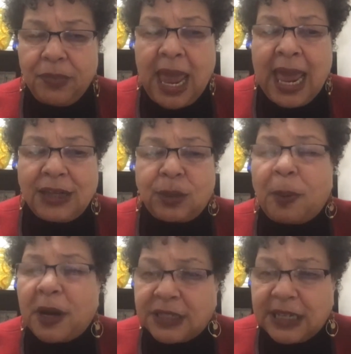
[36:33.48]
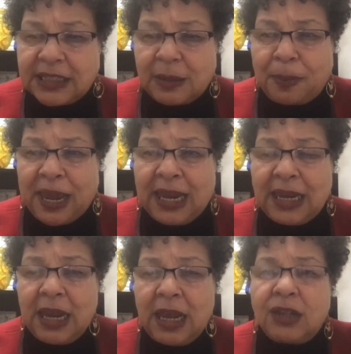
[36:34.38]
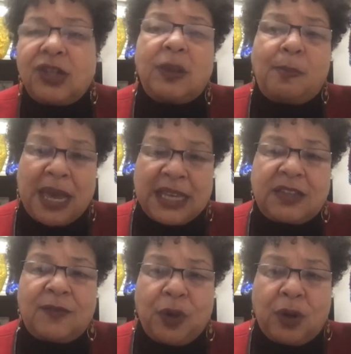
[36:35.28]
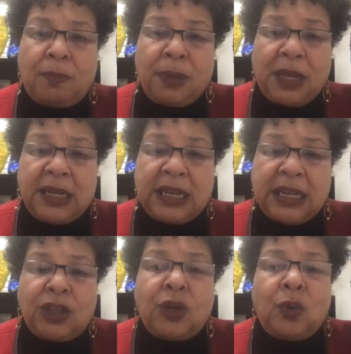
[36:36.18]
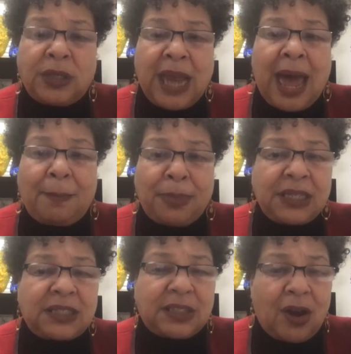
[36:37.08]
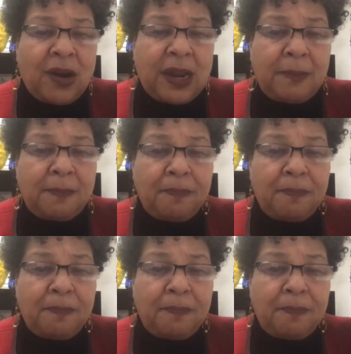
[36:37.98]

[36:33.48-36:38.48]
and to participate to the best of your ability. You will not be sorry.